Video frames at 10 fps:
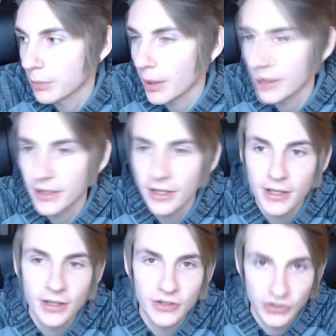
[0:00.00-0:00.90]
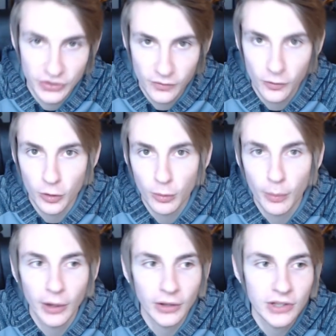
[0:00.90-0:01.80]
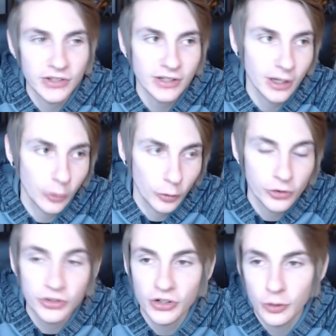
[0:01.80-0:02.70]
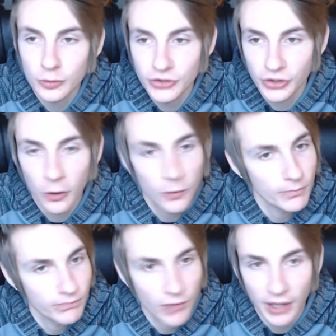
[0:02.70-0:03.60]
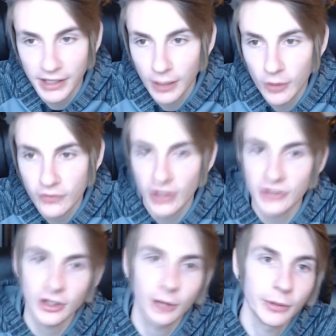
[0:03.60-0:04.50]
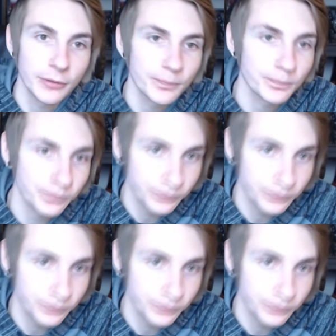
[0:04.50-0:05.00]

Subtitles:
But this is an affordable Biollante, and I ordered two, so I can't wait for that to come in.